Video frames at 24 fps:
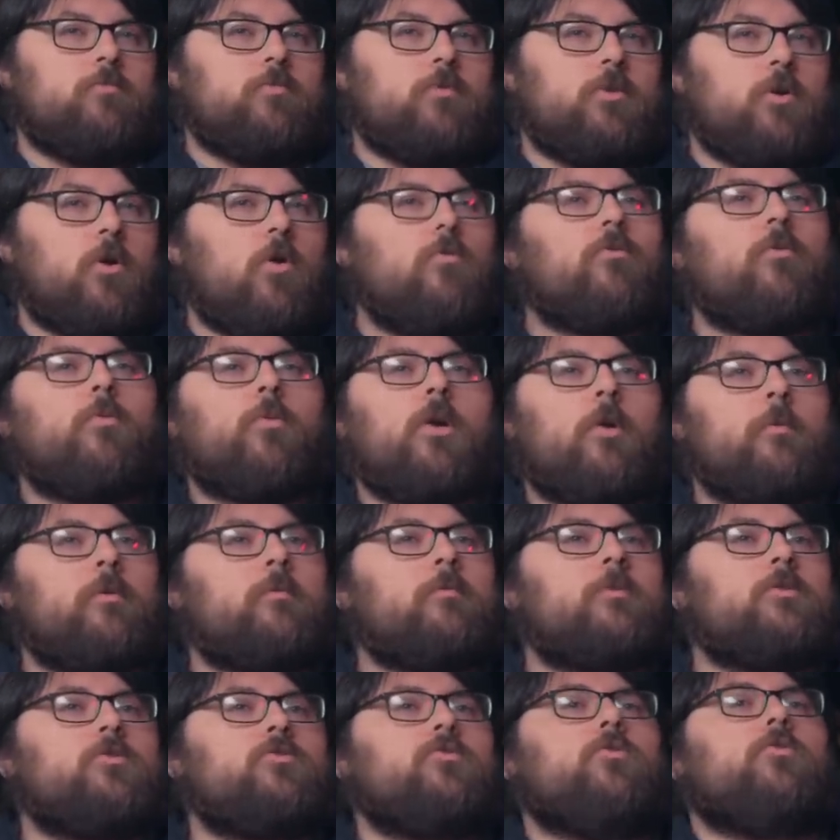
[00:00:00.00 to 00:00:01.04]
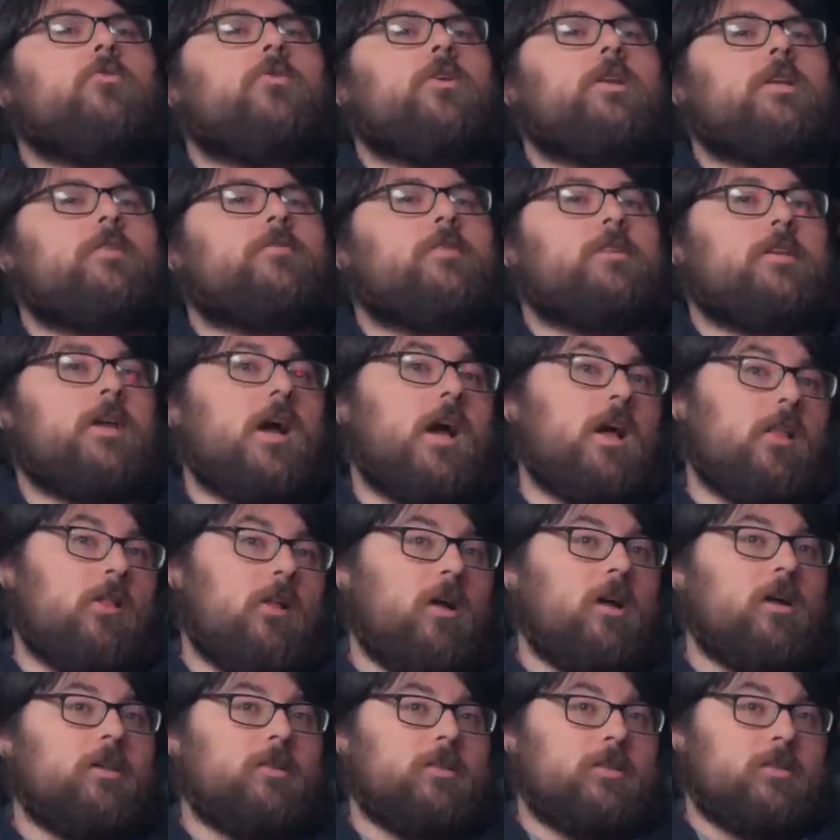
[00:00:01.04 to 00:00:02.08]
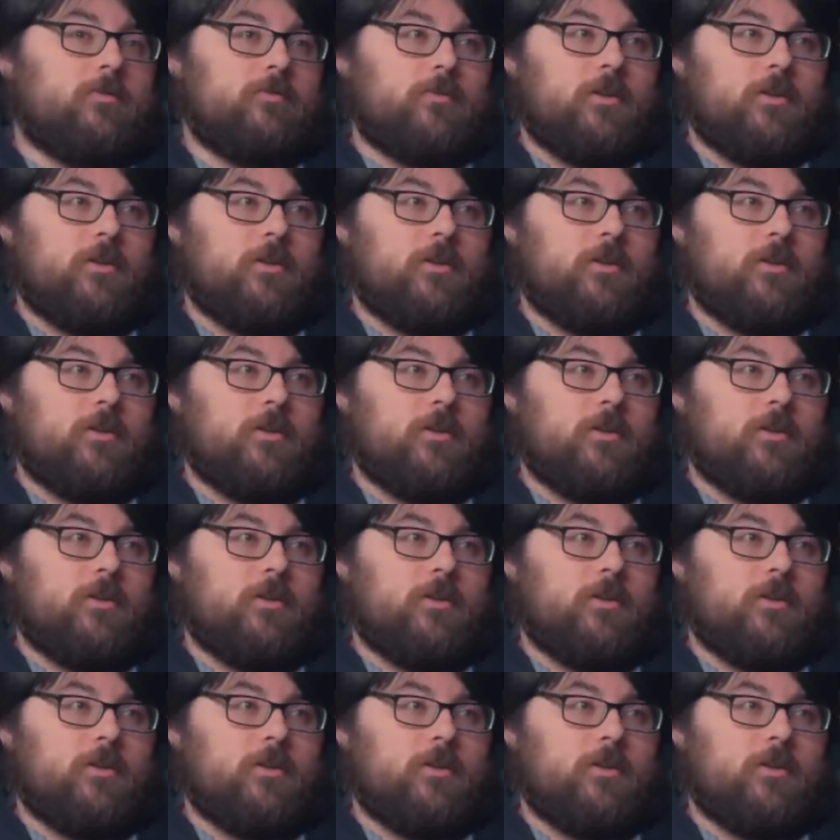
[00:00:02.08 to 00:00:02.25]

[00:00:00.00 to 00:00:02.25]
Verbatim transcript: the overwhelming majority of the dialogue in this